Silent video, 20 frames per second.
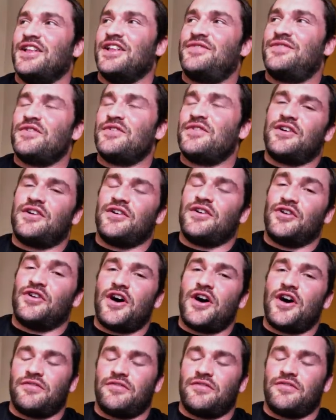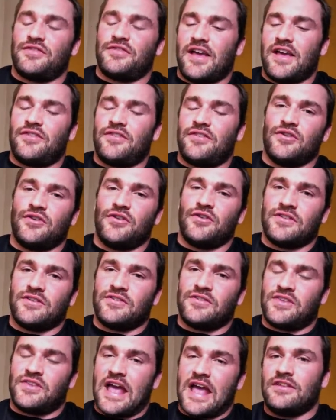It's funny because a lot of guys, you know,
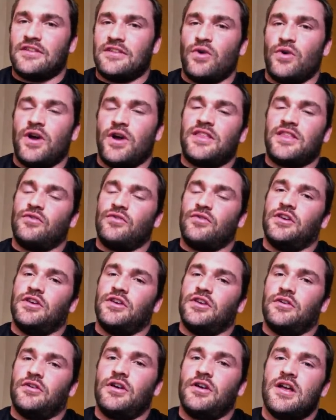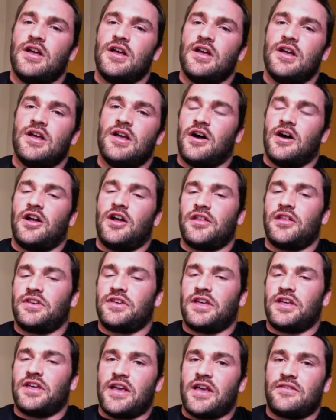since they added weight every year, a lot of
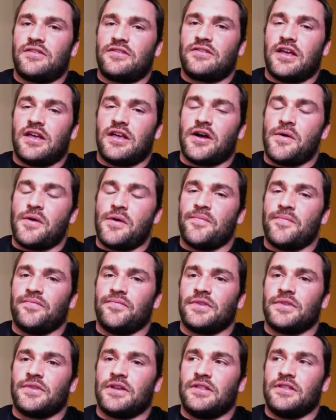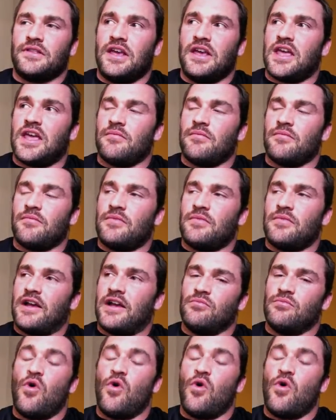guys, they came, like,
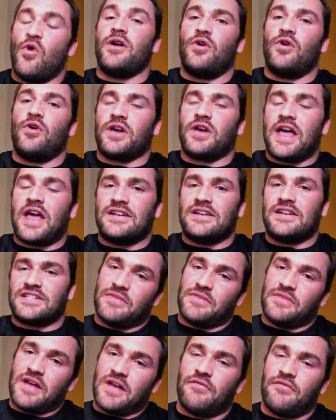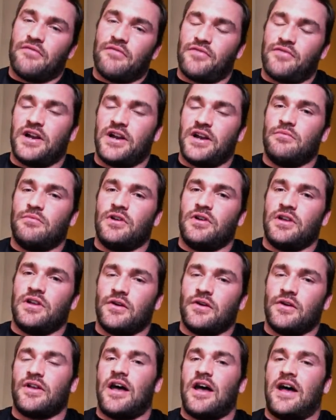more and more guys came down from
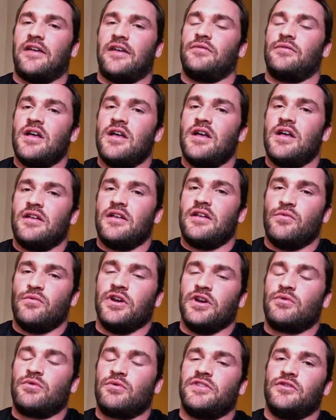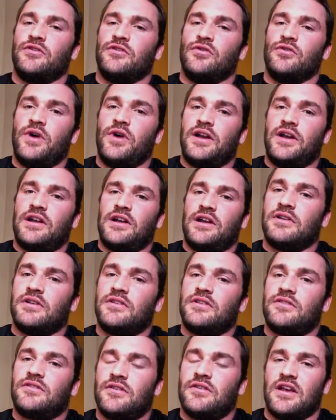bodybuilding because as they were increasing the weight
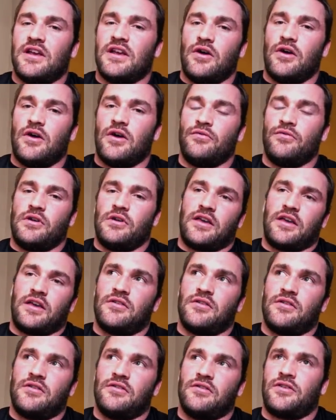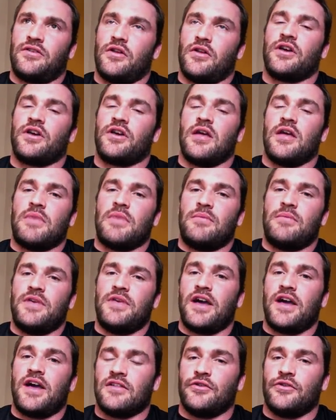limits, you know, like, they thought, okay,
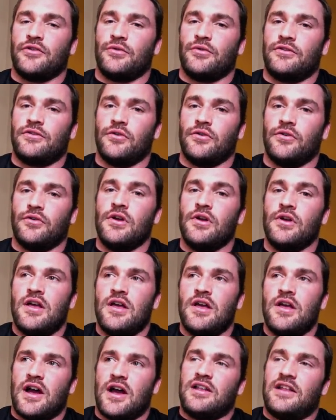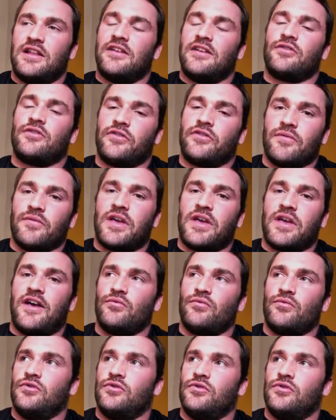maybe I can do it too. Mm-hmm. And they saw some
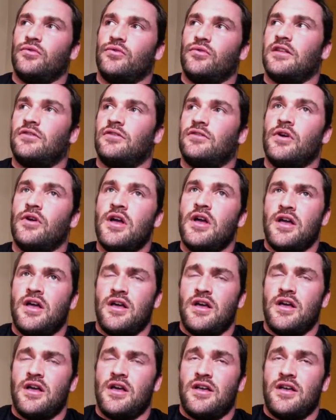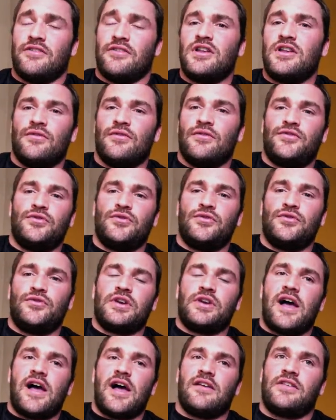guys doing it too. There's only a few
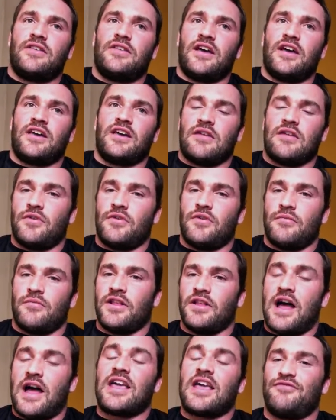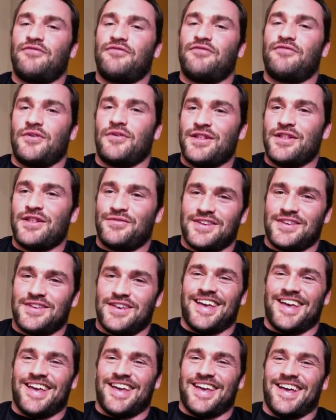guys that came from men. I came from men's
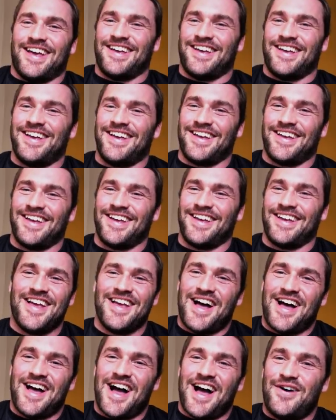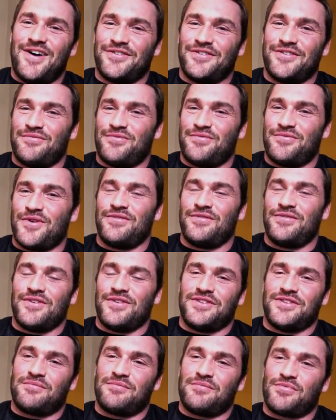physique. I was a men's
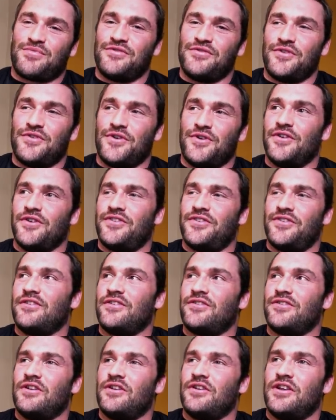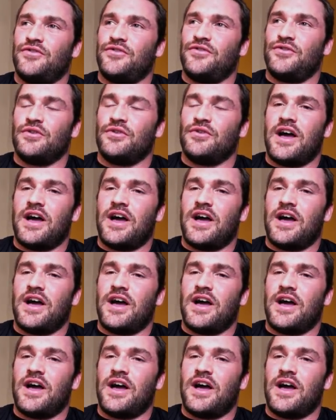physique pro right. first. And there's only a few